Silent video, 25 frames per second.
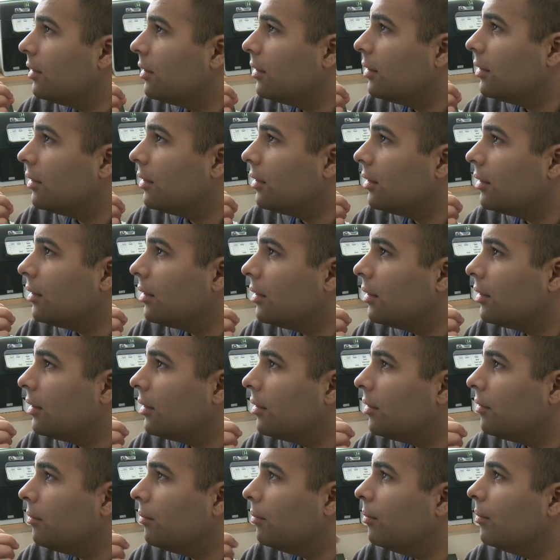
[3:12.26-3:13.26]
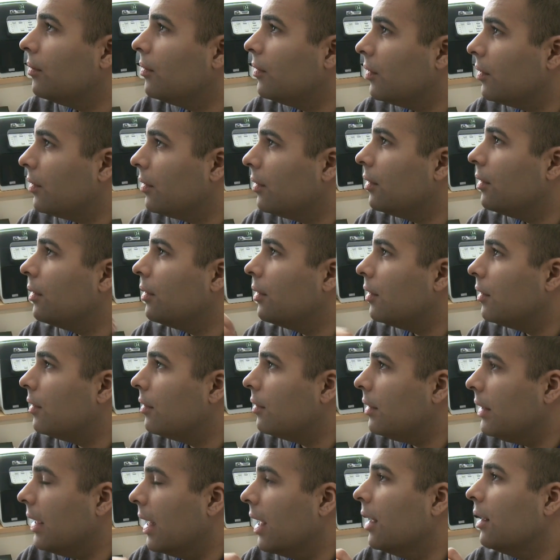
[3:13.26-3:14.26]
every day, um,
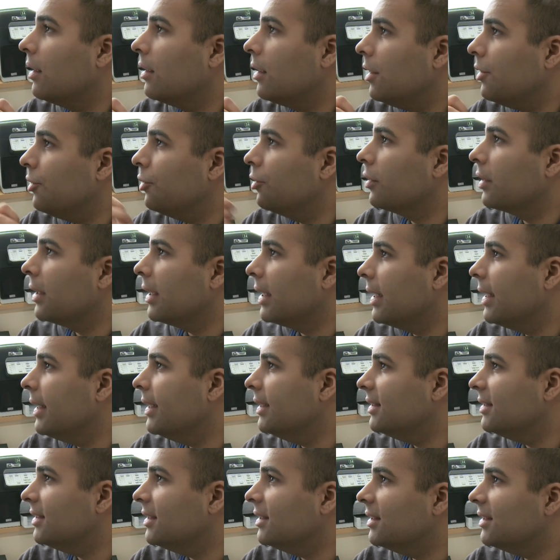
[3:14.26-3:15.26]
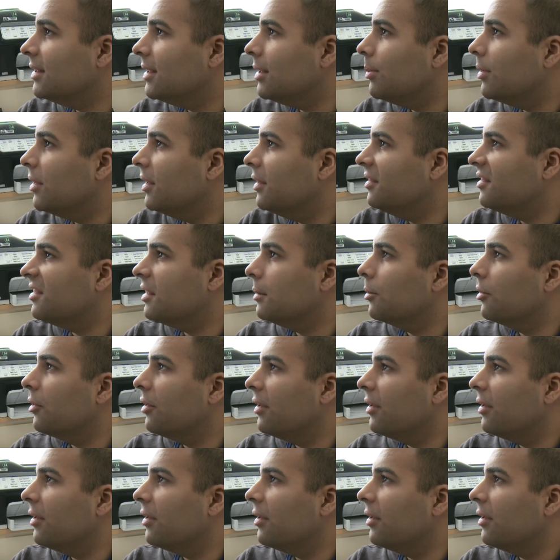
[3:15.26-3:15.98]
help me dealing with